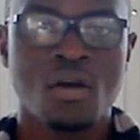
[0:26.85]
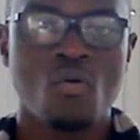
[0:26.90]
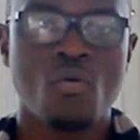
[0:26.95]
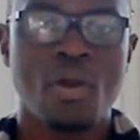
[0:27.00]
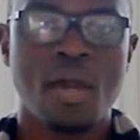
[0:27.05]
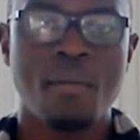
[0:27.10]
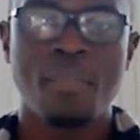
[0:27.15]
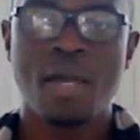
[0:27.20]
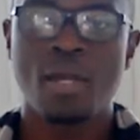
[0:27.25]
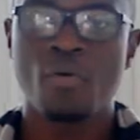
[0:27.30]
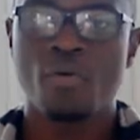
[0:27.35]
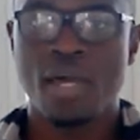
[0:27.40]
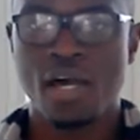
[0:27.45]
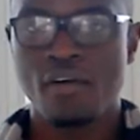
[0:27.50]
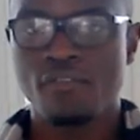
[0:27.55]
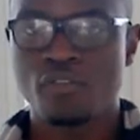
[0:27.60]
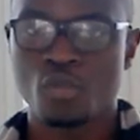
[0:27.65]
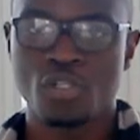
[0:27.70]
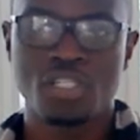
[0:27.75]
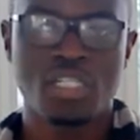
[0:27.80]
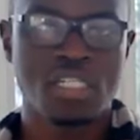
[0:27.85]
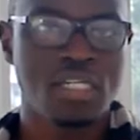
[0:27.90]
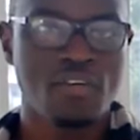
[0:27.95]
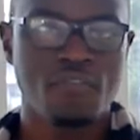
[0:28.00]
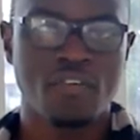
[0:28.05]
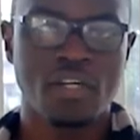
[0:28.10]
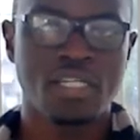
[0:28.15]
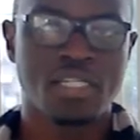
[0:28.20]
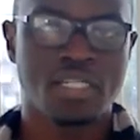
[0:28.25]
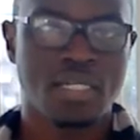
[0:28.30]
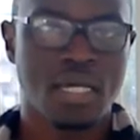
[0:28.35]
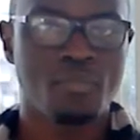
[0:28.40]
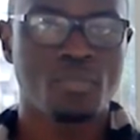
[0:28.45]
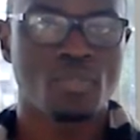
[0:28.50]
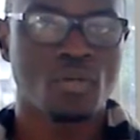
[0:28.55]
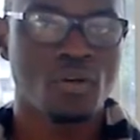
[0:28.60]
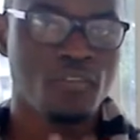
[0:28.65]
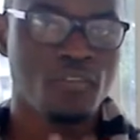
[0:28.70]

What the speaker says: whereby we have 20 different types